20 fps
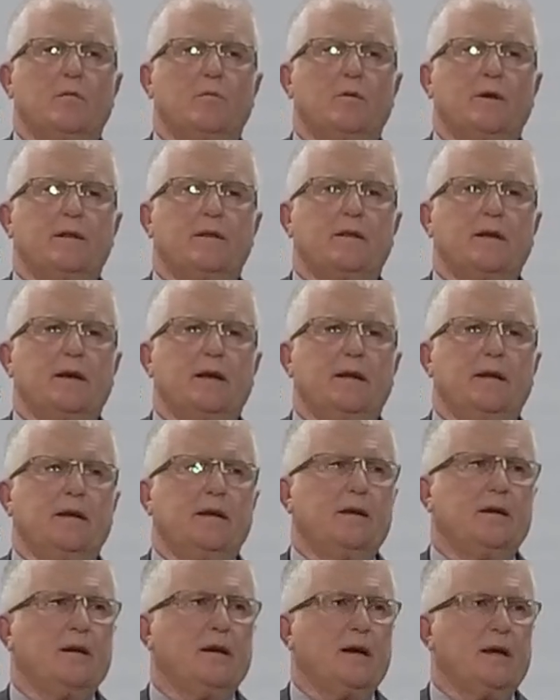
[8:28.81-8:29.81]
with
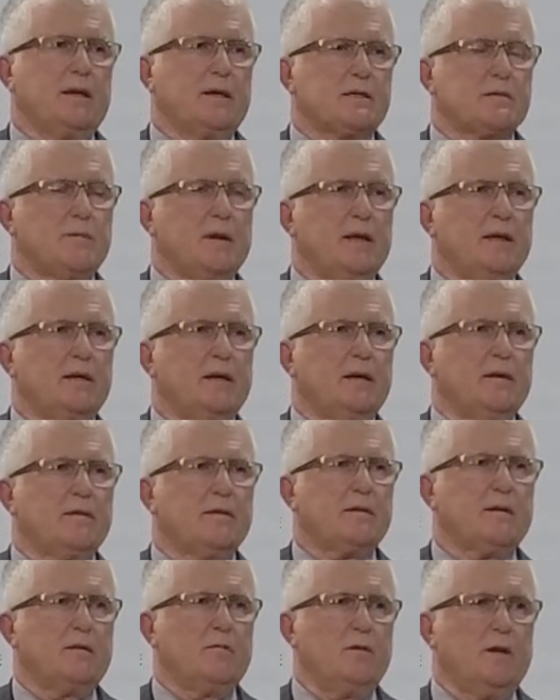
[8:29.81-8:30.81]
any unexplained
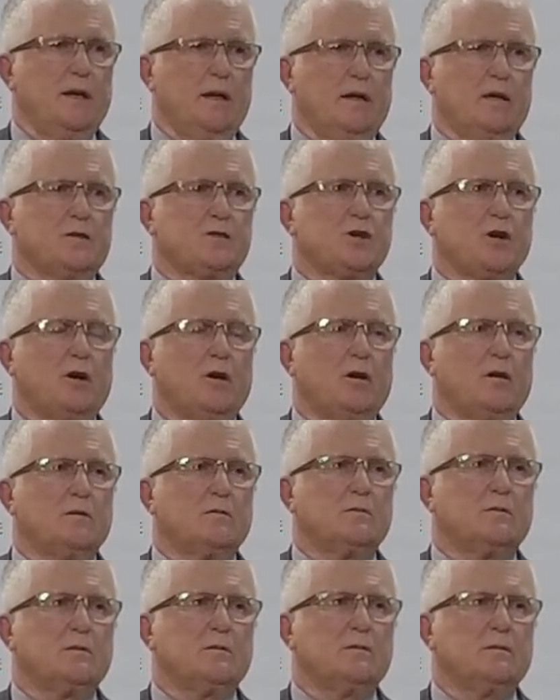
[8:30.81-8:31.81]
death, and really a
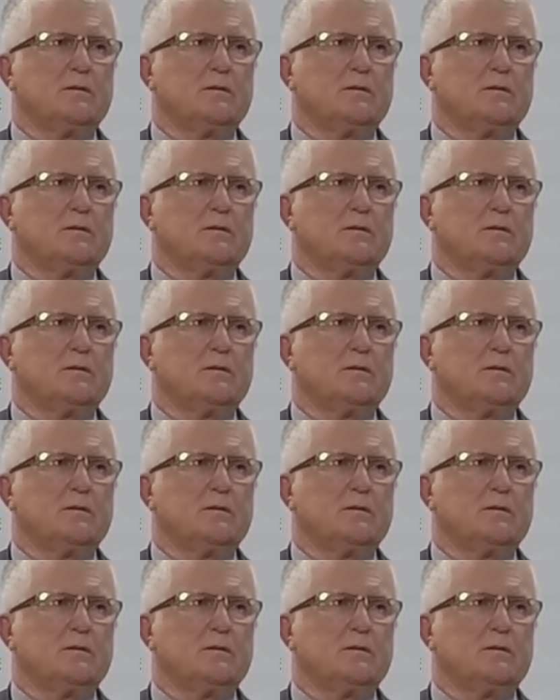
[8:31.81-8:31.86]
child,